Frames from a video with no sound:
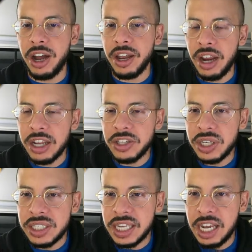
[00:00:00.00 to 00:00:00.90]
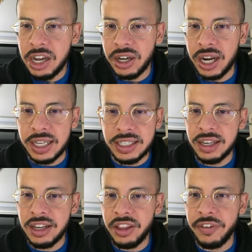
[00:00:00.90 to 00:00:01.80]
As you can see here, guys,
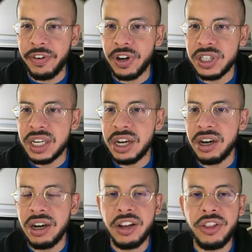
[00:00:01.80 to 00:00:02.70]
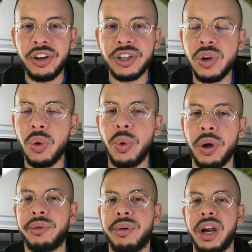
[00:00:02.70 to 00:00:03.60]
the first year there's no wealth
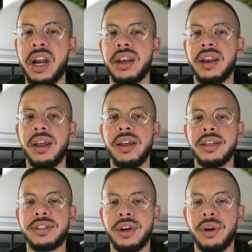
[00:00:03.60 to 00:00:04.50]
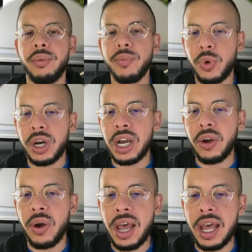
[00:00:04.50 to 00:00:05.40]
created. So we're gonna go
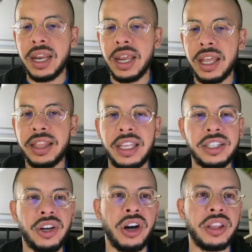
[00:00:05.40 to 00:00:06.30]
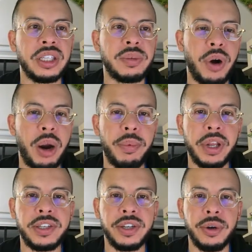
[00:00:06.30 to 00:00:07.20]
ahead, discard this property
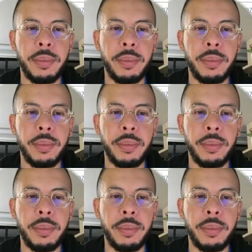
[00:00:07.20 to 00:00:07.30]
too,